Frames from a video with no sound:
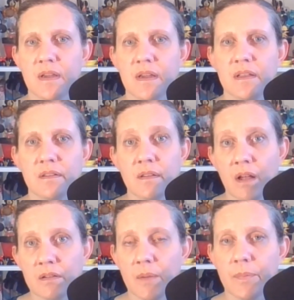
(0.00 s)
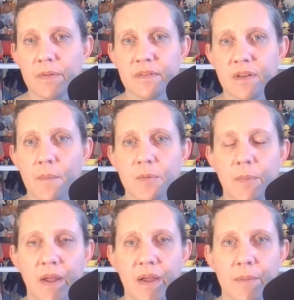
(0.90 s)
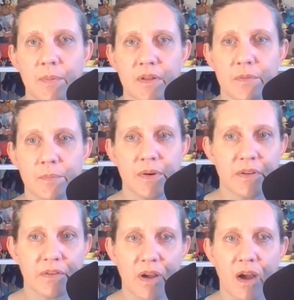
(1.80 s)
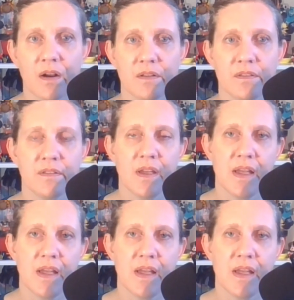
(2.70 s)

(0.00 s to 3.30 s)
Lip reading: He's held up and stopped by a couple of Imperial guards,